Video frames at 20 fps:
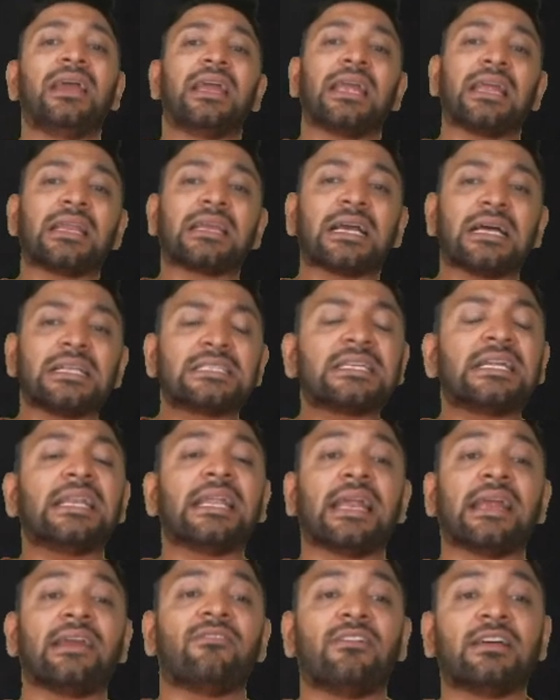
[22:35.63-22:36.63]
In
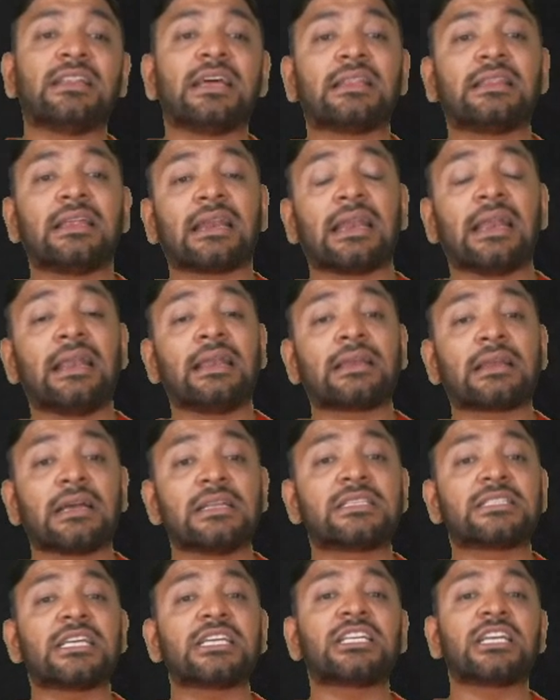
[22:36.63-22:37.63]
considering whether the rent
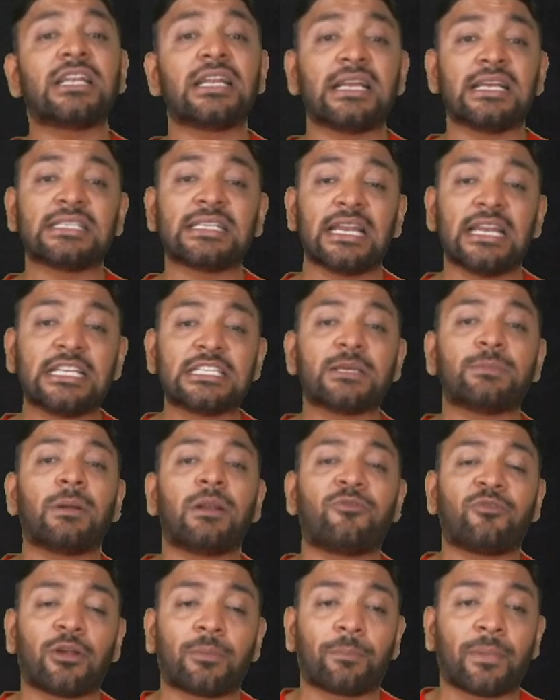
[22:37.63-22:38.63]
concession is
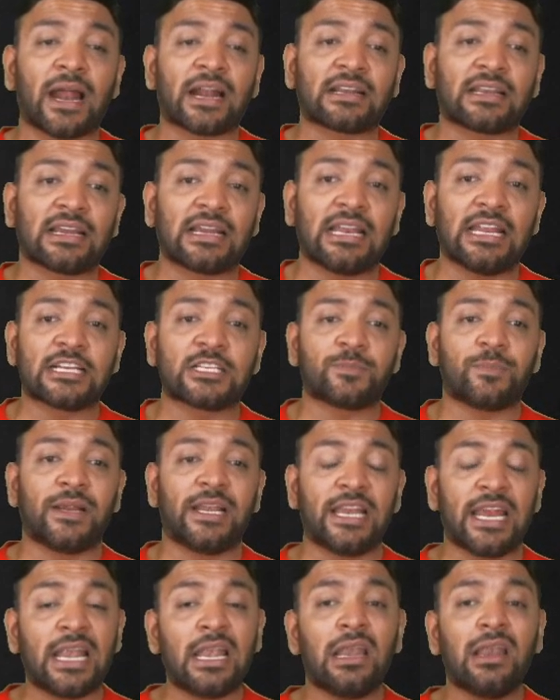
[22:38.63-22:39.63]
eligible for practical
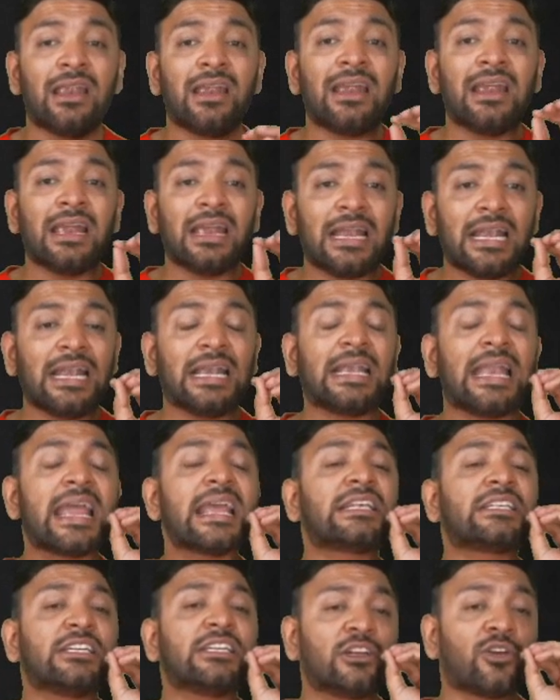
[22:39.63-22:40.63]
expedient, he
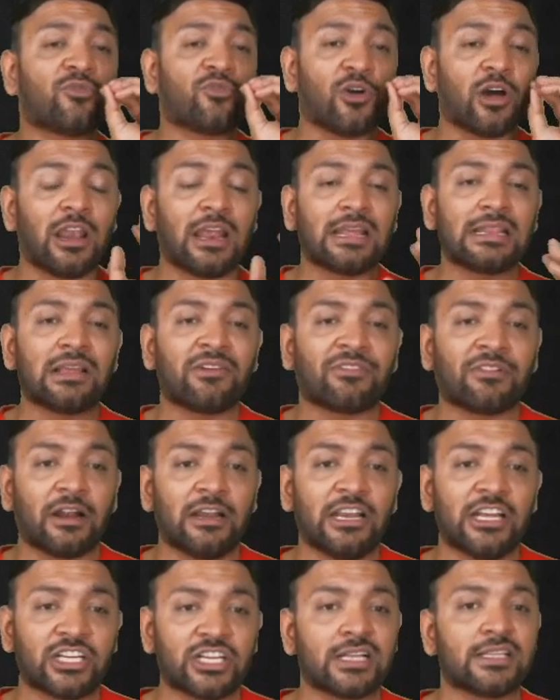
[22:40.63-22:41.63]
takes into following the
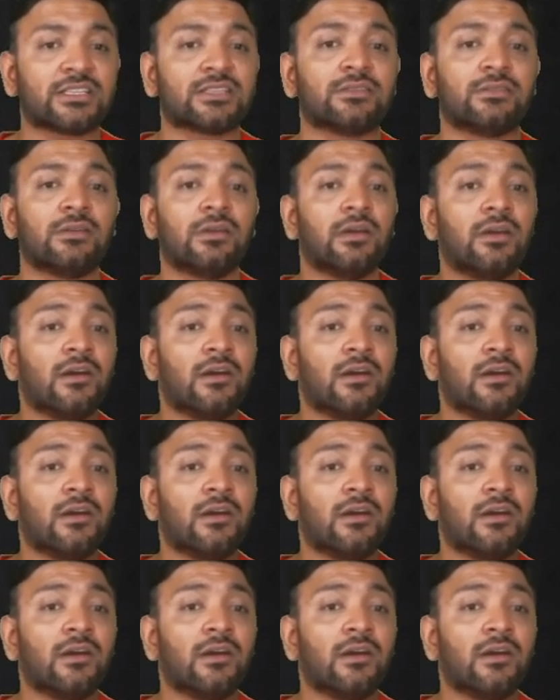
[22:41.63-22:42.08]
conditions.